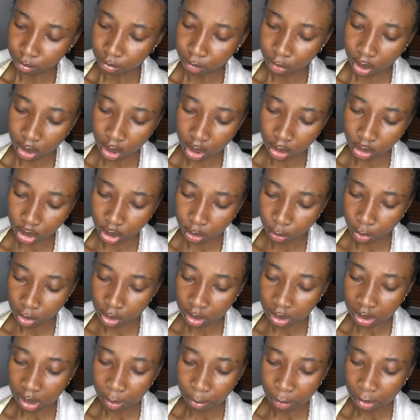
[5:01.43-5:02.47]
You know, she won't
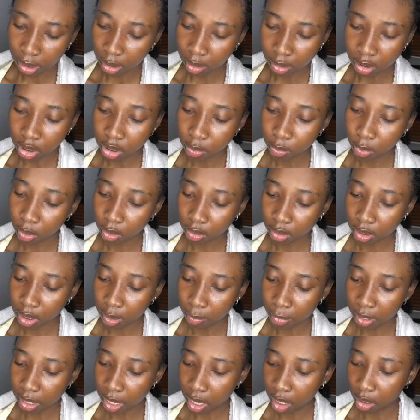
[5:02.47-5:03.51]
send me
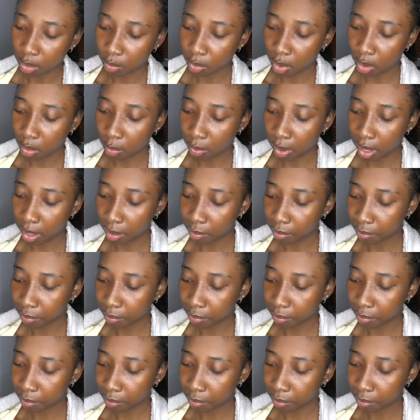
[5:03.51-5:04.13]
down the wrong way.